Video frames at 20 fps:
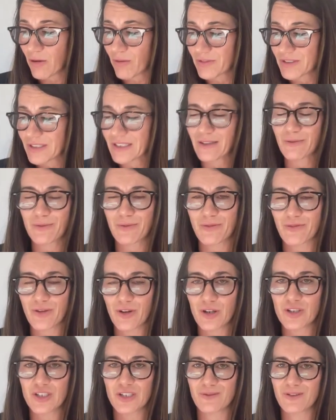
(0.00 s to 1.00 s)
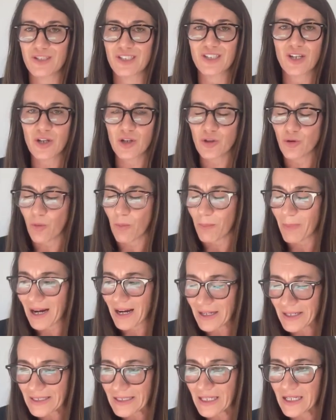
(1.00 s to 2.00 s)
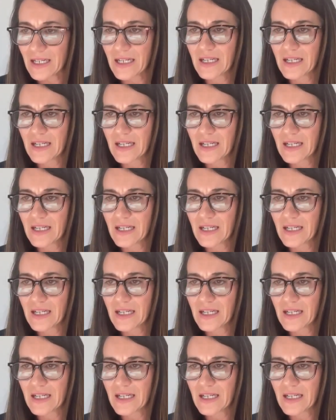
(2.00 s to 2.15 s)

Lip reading: obviously refer to and turn your mind